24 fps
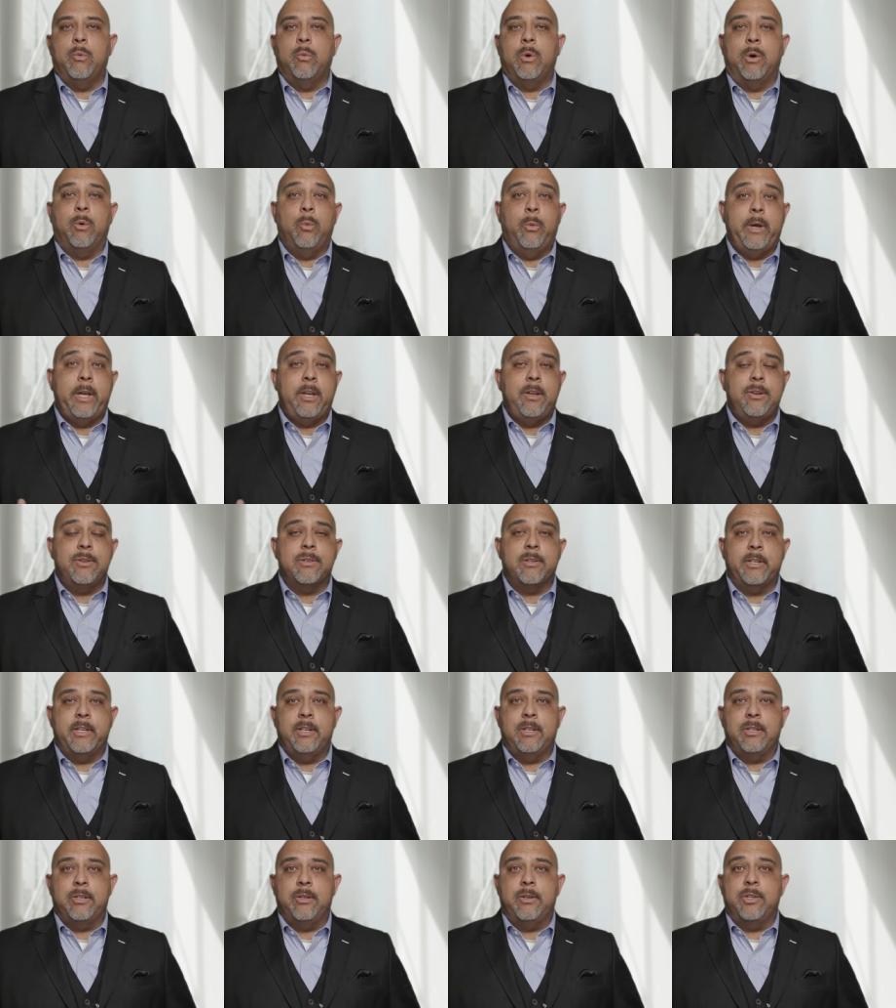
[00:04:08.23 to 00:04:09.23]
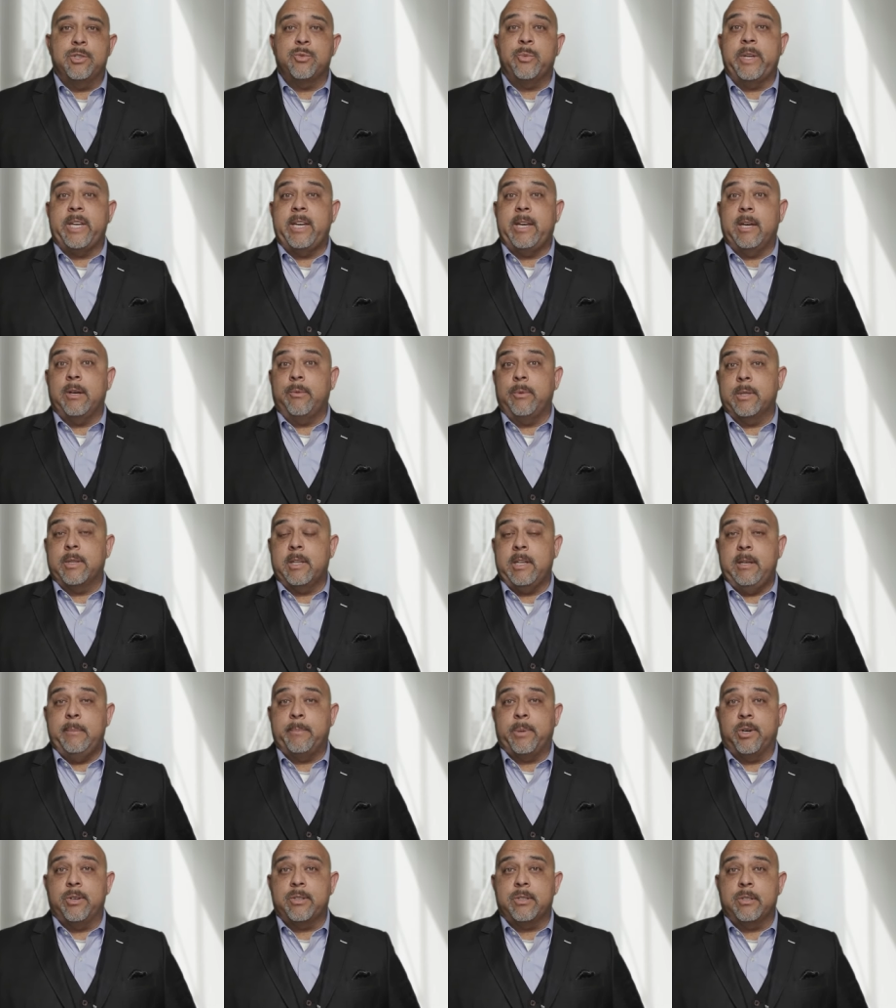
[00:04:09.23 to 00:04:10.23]
what we usually do is we get with the
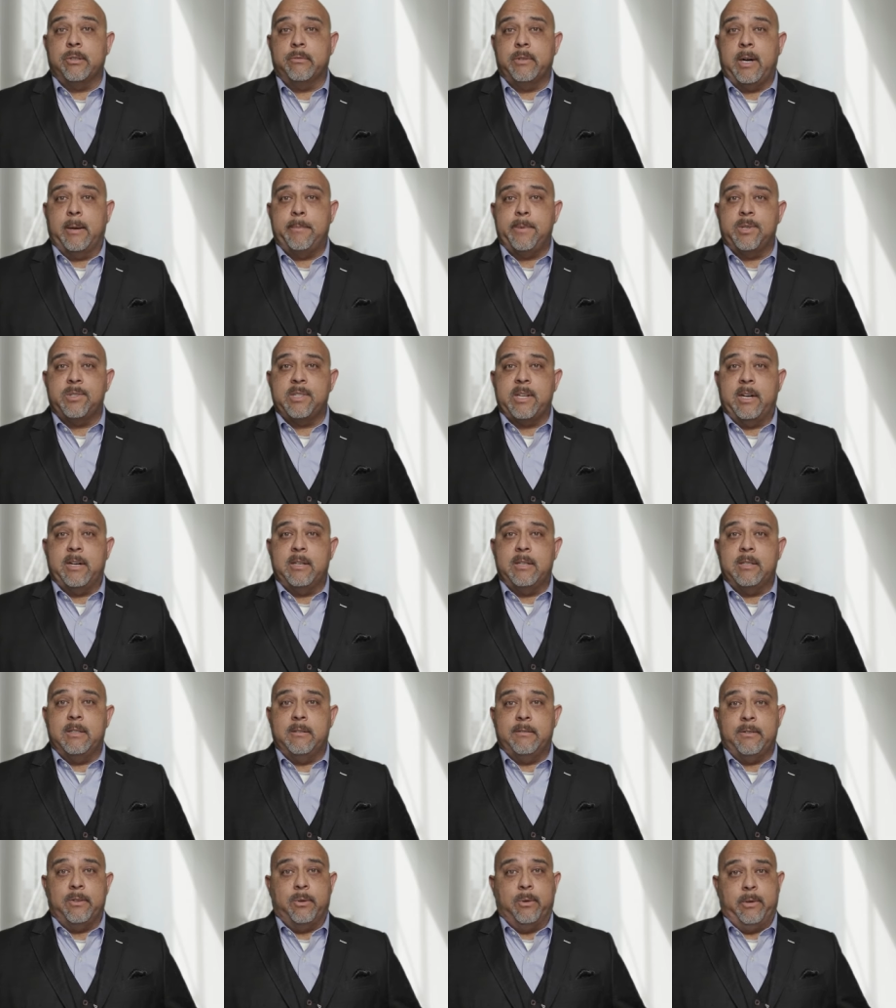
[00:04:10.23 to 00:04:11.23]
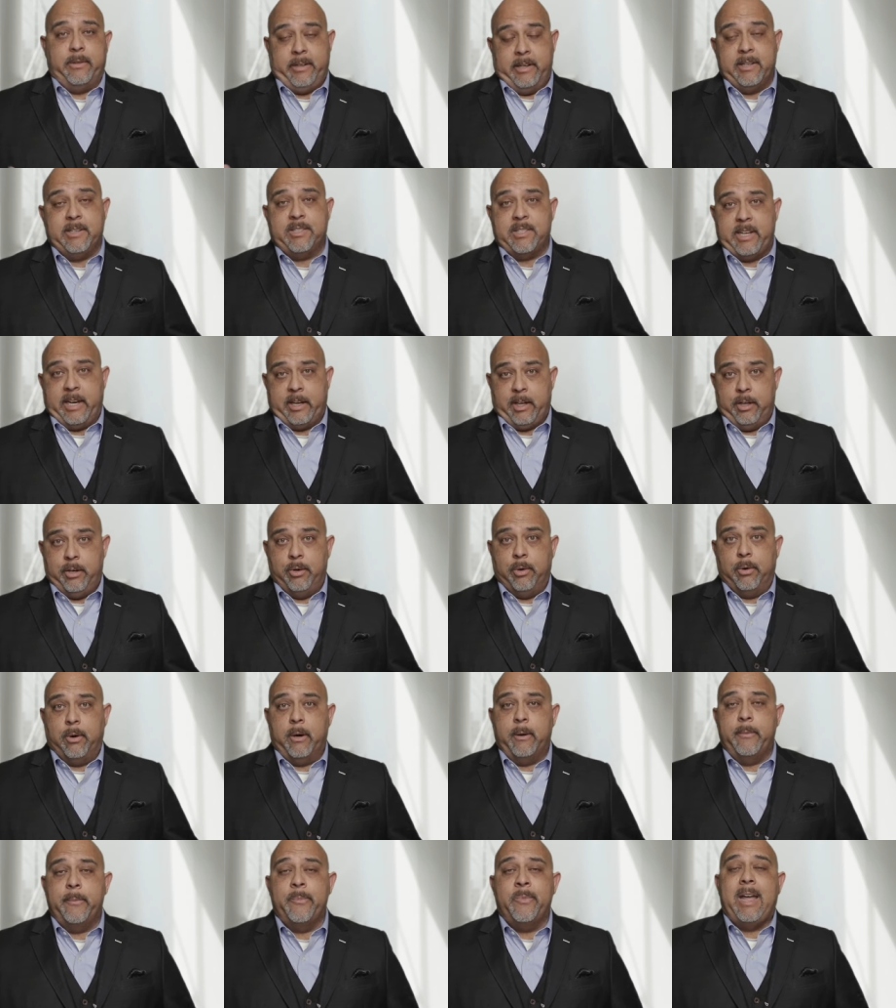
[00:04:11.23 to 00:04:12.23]
personal representative or the
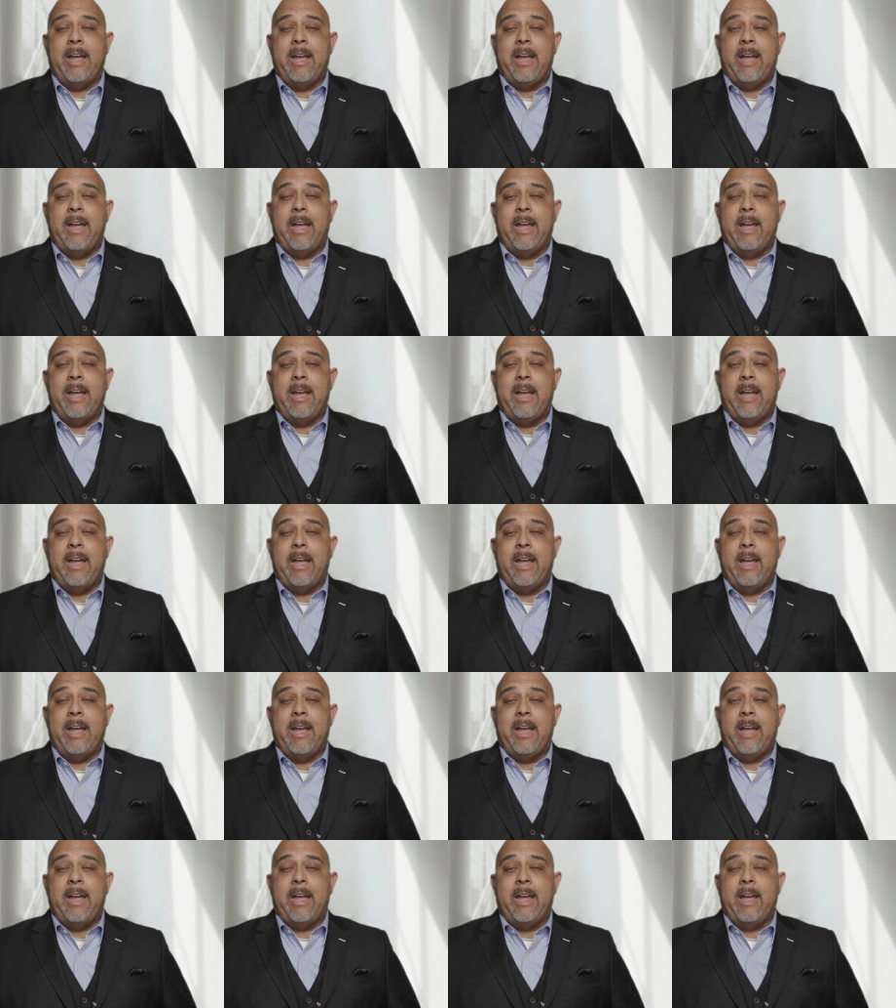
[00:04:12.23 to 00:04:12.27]
executor